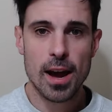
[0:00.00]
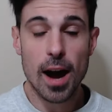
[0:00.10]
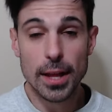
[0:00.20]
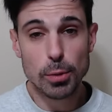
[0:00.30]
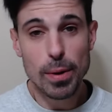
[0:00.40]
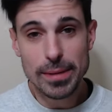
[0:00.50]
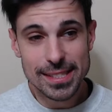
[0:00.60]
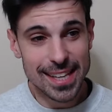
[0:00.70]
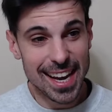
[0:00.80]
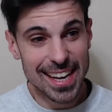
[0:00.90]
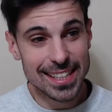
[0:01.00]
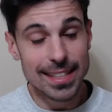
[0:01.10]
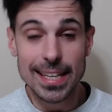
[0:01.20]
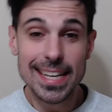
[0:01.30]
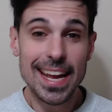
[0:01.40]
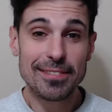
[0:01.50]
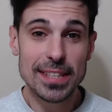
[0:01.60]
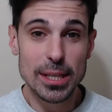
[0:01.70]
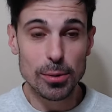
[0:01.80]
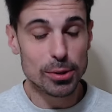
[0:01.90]
On the women's side, they didn't have to
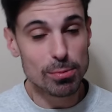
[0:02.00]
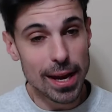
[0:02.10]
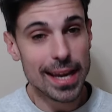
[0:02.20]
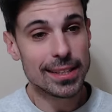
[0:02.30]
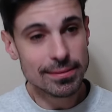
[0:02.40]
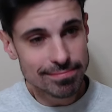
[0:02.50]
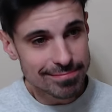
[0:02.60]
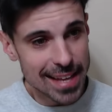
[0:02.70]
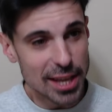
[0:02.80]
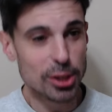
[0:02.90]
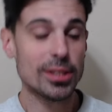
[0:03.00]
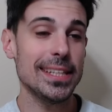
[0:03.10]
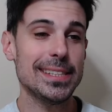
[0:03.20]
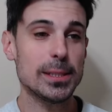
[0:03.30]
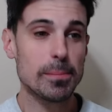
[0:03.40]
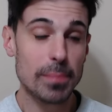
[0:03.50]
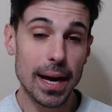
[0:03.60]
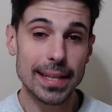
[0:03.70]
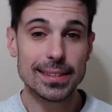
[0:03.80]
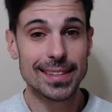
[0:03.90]
deal with rain, thank goodness,
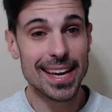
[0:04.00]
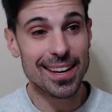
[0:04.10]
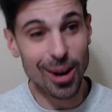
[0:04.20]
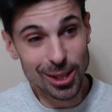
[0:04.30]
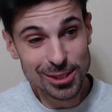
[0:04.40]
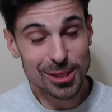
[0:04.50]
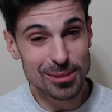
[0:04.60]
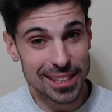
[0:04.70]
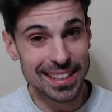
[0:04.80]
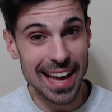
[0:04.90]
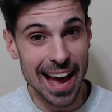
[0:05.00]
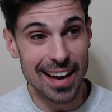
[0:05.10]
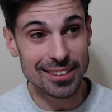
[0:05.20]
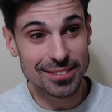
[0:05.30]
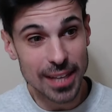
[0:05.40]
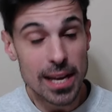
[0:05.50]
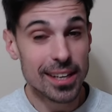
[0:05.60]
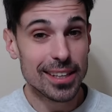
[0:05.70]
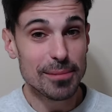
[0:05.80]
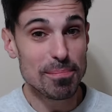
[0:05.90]
but they also didn't have
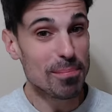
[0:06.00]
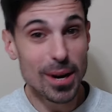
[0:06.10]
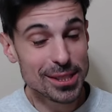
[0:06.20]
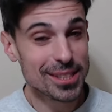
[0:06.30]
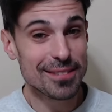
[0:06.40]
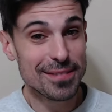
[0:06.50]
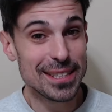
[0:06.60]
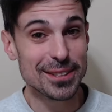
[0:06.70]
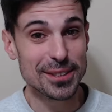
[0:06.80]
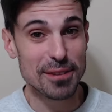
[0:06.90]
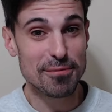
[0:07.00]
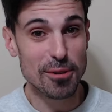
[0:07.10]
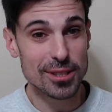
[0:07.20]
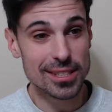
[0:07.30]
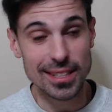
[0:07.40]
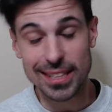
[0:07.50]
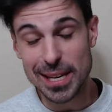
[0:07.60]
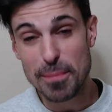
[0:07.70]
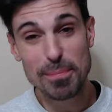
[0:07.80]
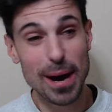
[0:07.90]
much of the field, unfortunately.
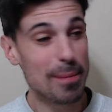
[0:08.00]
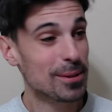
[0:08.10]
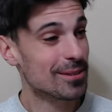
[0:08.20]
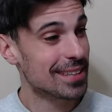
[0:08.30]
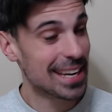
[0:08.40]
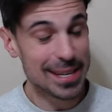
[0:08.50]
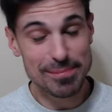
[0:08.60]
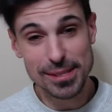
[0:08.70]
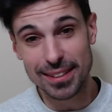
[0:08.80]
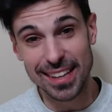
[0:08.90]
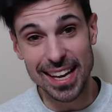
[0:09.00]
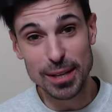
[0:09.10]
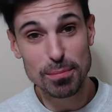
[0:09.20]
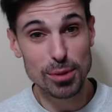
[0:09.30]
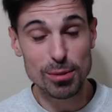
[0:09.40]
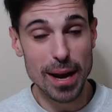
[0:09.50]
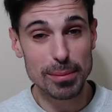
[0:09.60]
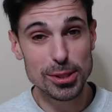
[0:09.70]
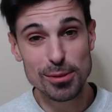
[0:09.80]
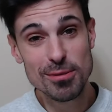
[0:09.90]
Popular names like Brooke
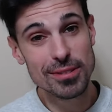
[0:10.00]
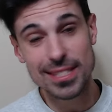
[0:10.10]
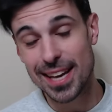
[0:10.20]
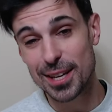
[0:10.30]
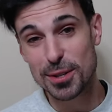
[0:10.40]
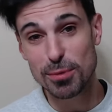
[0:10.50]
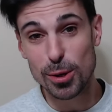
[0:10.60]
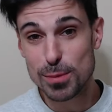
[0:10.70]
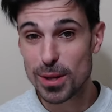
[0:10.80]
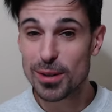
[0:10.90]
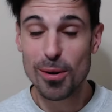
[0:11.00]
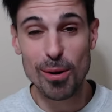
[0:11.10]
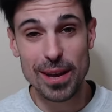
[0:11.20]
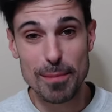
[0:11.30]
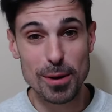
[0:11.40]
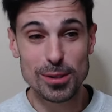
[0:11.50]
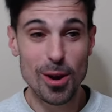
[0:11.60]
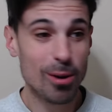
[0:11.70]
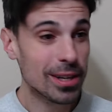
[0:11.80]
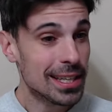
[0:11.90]
Raboutou, Natalia Grossman, Oriane
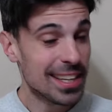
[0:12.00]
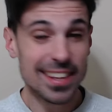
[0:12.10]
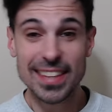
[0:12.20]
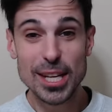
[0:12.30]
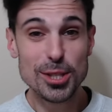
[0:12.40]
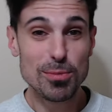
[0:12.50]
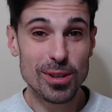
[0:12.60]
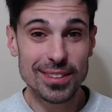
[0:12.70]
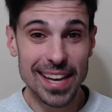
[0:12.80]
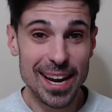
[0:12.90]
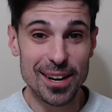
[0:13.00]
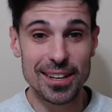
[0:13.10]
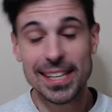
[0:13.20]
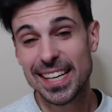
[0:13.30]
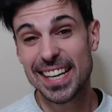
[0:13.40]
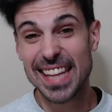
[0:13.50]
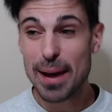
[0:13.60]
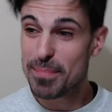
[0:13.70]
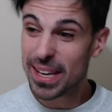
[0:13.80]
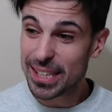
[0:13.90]
bertone they just weren't there. And that
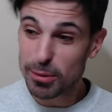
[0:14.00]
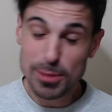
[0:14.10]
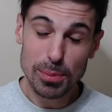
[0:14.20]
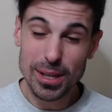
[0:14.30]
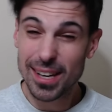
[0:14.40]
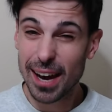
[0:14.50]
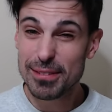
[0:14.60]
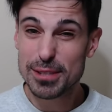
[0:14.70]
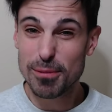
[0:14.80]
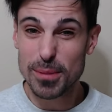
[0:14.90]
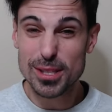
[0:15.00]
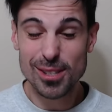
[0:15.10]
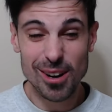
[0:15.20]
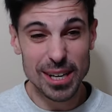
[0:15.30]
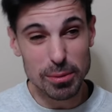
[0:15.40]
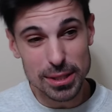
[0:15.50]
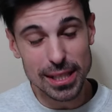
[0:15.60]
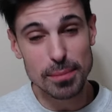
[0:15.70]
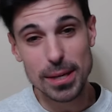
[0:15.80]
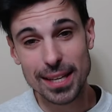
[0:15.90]
meant it was pretty obvious from the start it was going
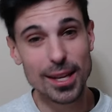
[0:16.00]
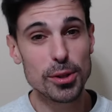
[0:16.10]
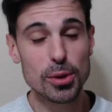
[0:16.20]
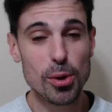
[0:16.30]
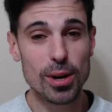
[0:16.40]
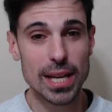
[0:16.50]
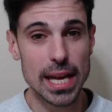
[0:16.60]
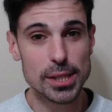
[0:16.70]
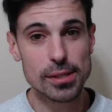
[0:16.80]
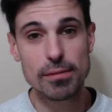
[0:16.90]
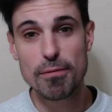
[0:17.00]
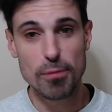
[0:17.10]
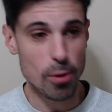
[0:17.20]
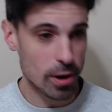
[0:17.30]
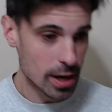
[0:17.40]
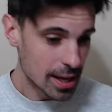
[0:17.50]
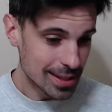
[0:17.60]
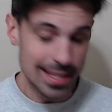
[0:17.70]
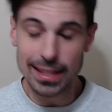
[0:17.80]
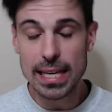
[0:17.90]
to be another coronation for
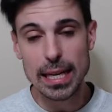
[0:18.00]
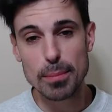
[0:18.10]
the leading